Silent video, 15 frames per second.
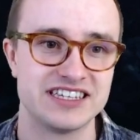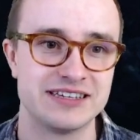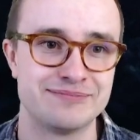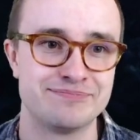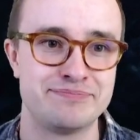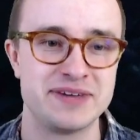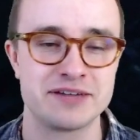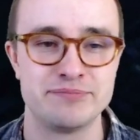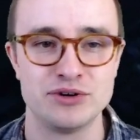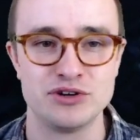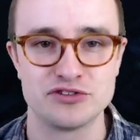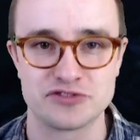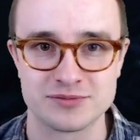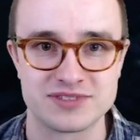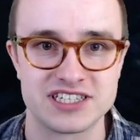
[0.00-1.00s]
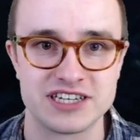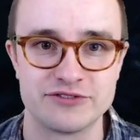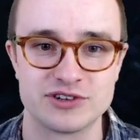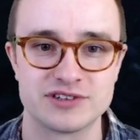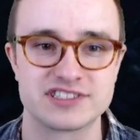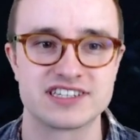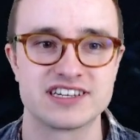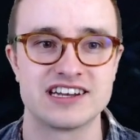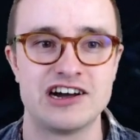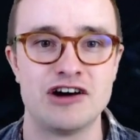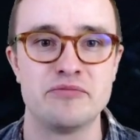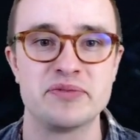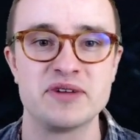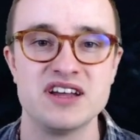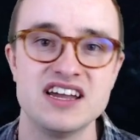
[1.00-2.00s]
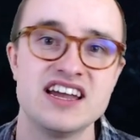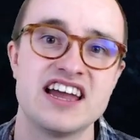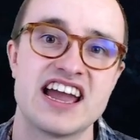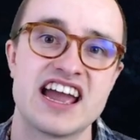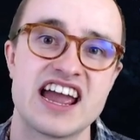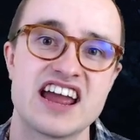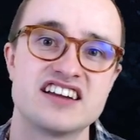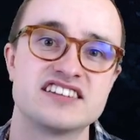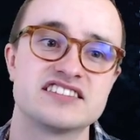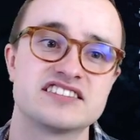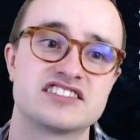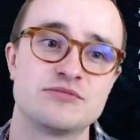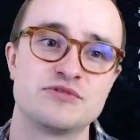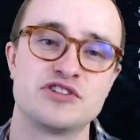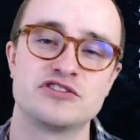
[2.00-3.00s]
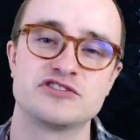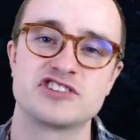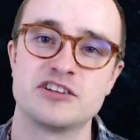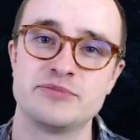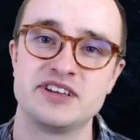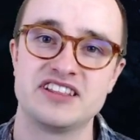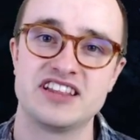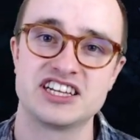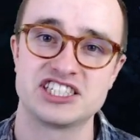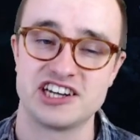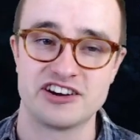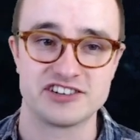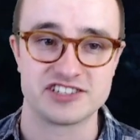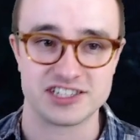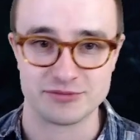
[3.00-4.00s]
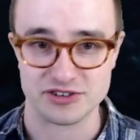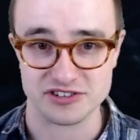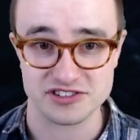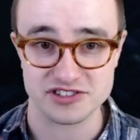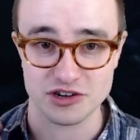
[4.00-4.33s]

the big boost from Steve is going to help, and some of those are going to be legendary summoners.